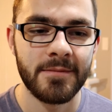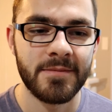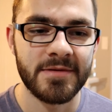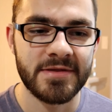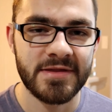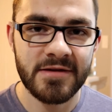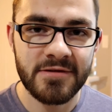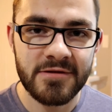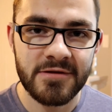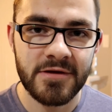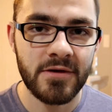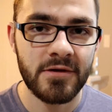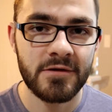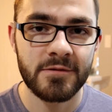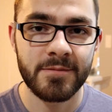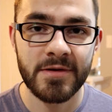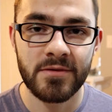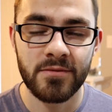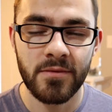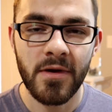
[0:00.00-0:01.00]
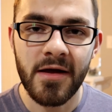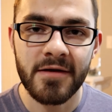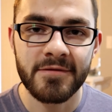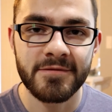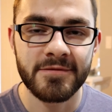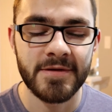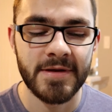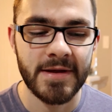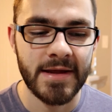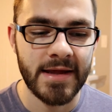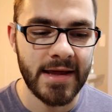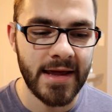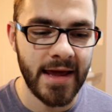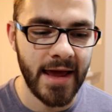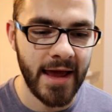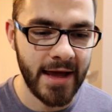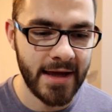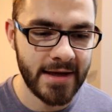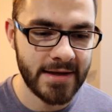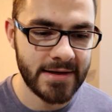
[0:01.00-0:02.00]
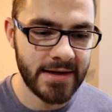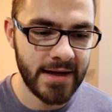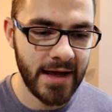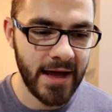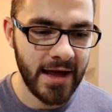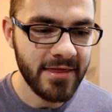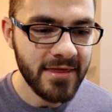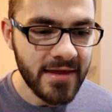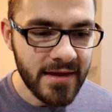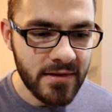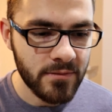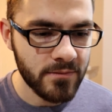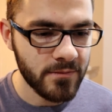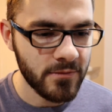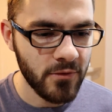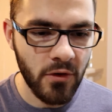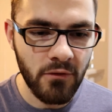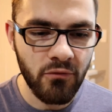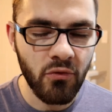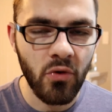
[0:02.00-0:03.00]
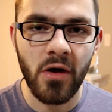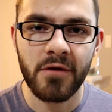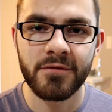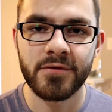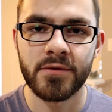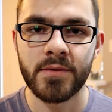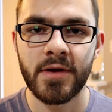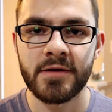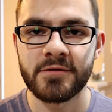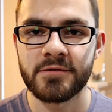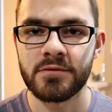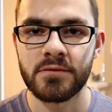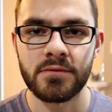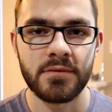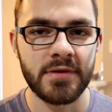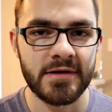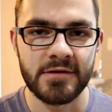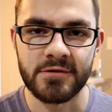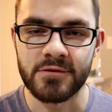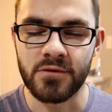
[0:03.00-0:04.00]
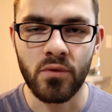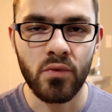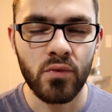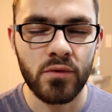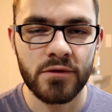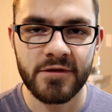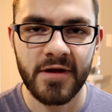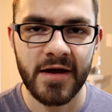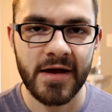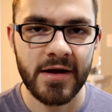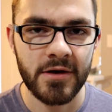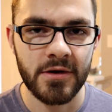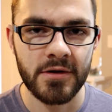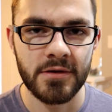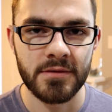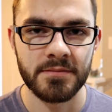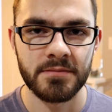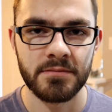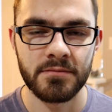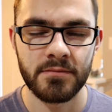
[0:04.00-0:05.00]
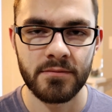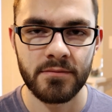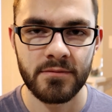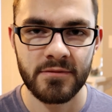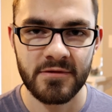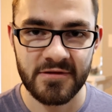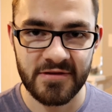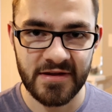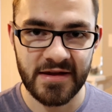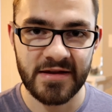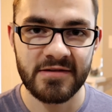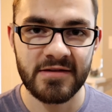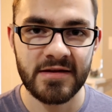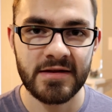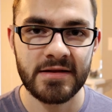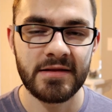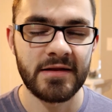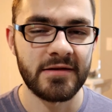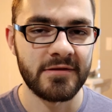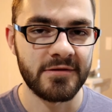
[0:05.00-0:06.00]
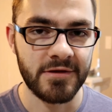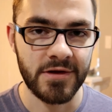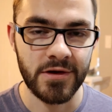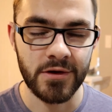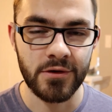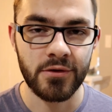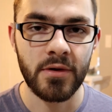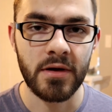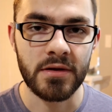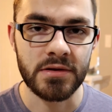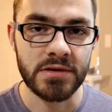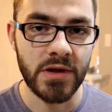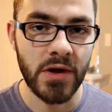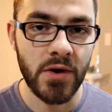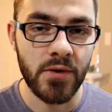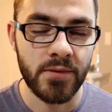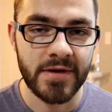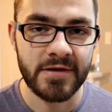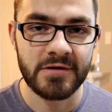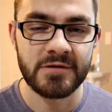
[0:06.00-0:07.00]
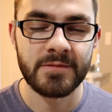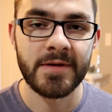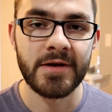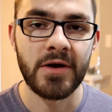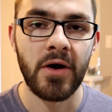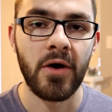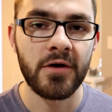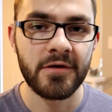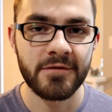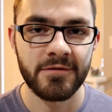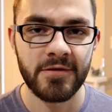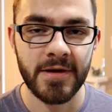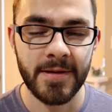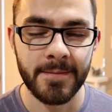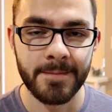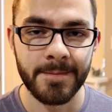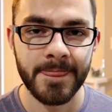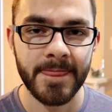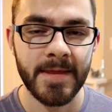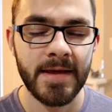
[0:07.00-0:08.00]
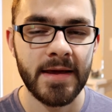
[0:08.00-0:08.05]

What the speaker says: But this year has been rough. And I think overall for Russell and his whole entire season this year alone has been hard for him.